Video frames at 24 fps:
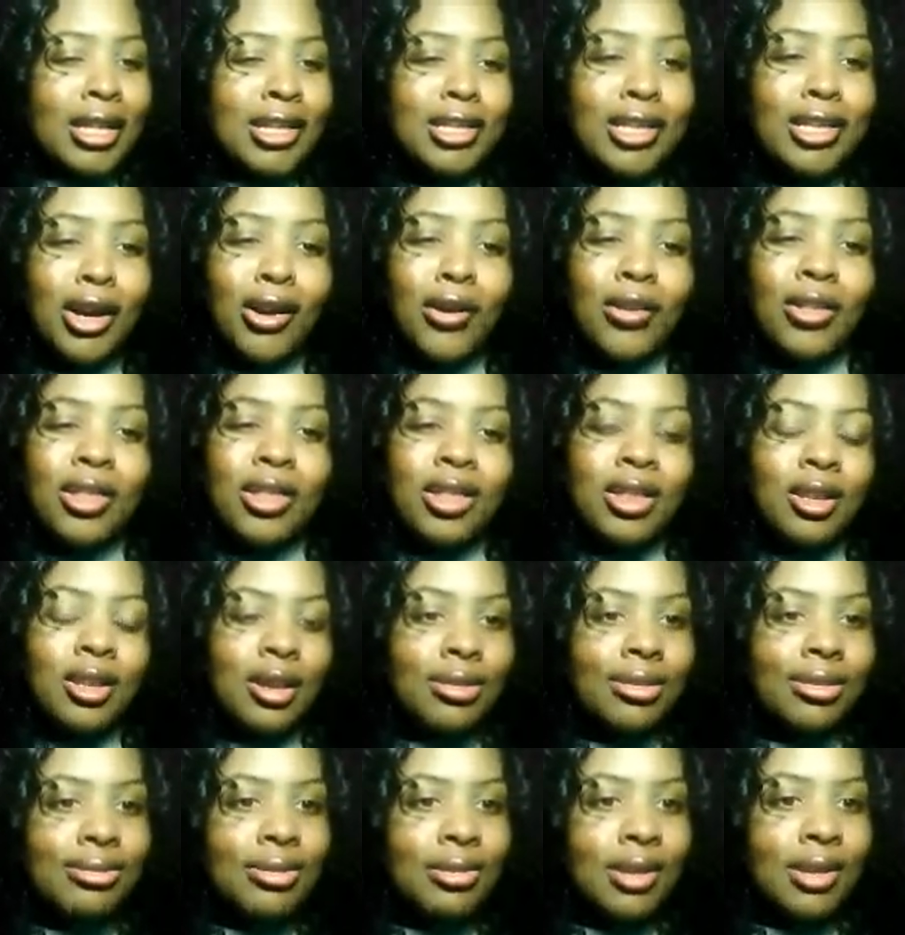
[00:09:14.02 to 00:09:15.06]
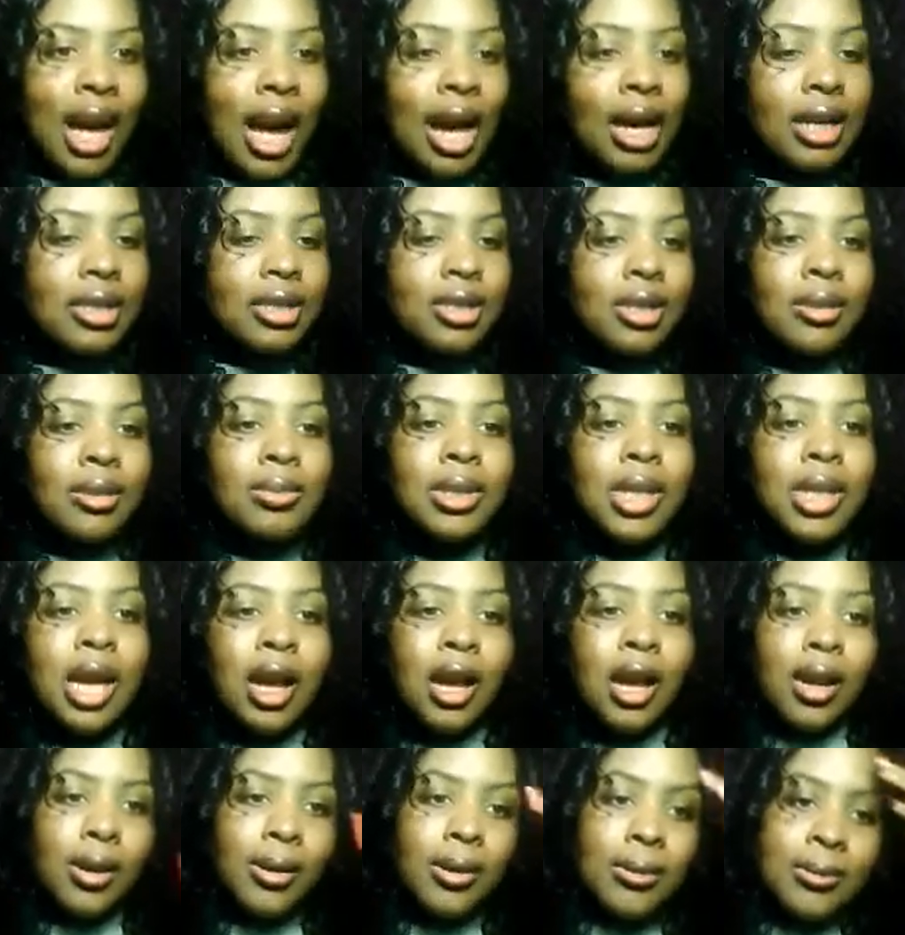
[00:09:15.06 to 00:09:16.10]
Don't.
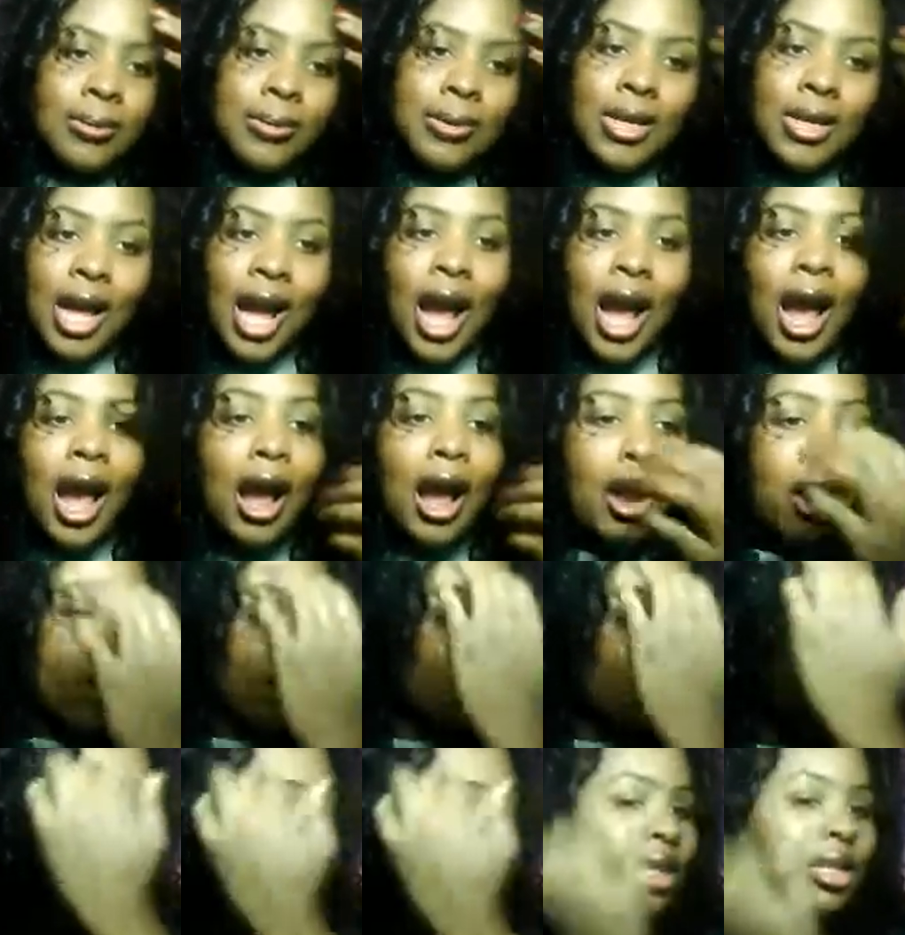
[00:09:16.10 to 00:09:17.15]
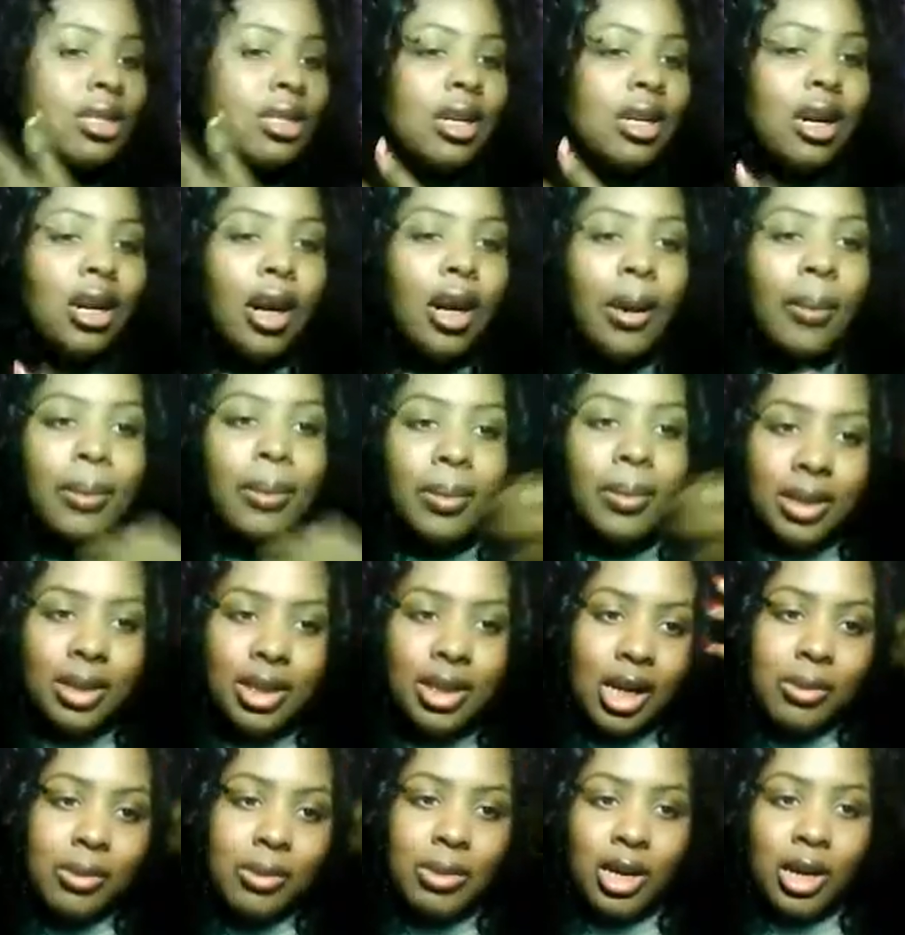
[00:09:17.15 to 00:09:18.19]
Sometimes I heard this a couple of
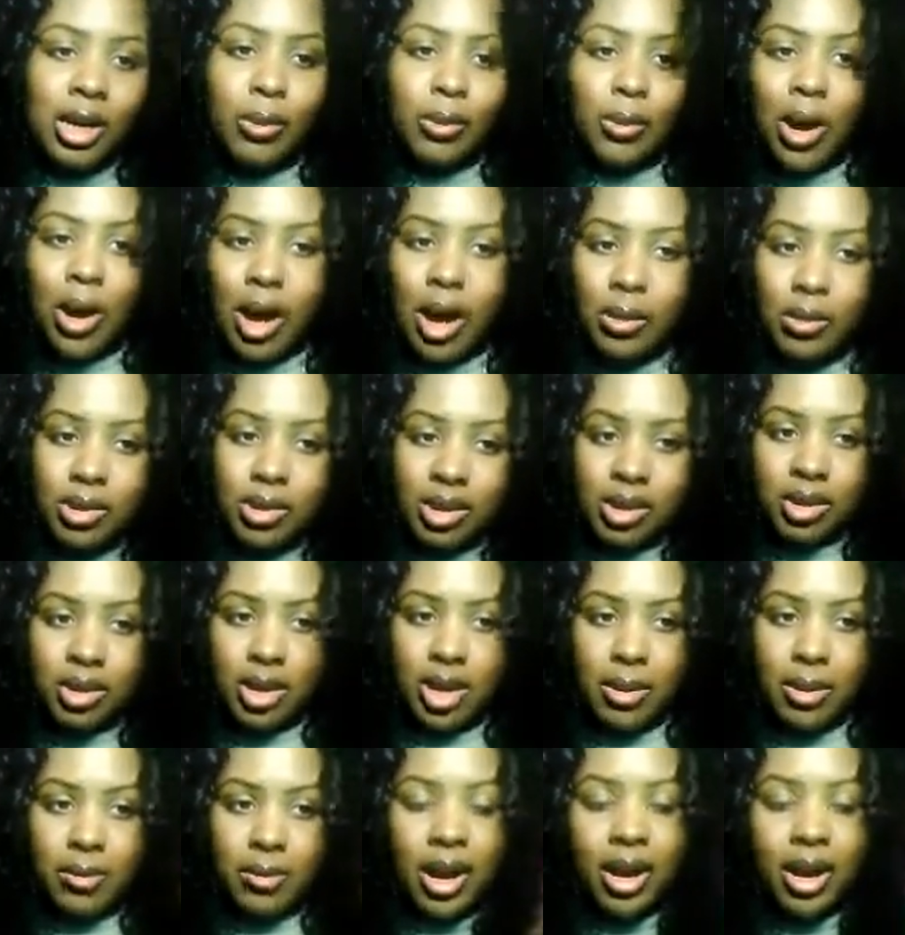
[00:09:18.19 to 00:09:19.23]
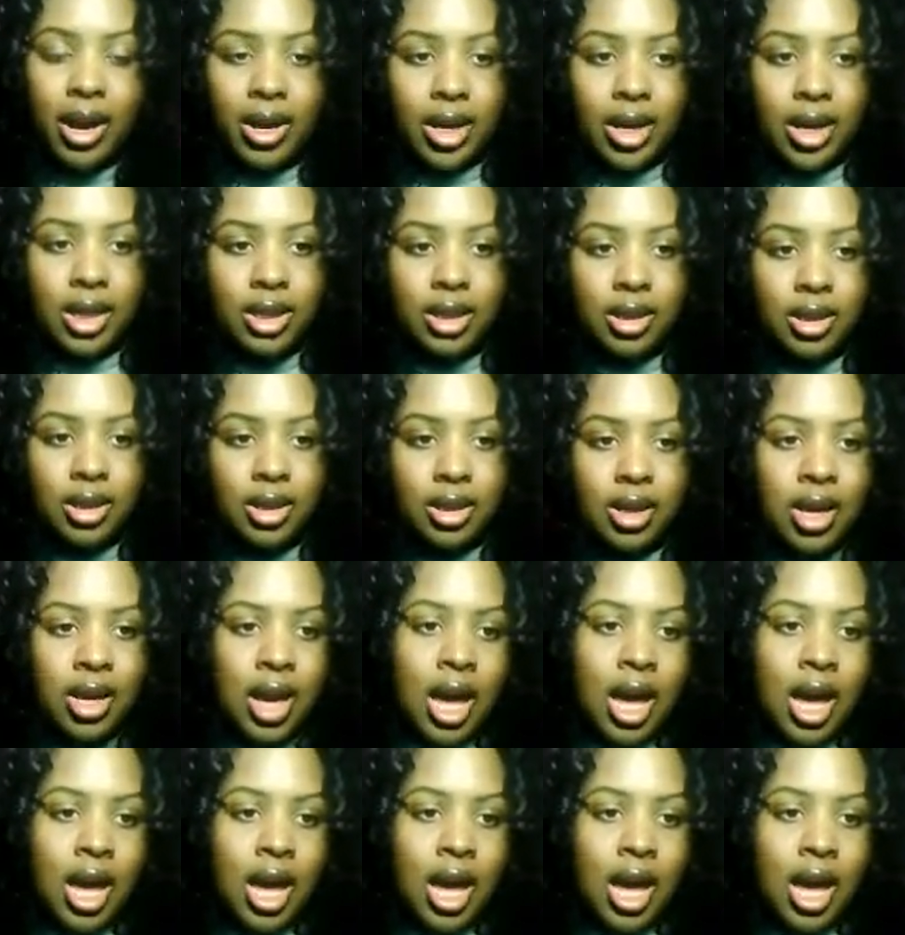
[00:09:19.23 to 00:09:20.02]
times, like while I was getting my hair done.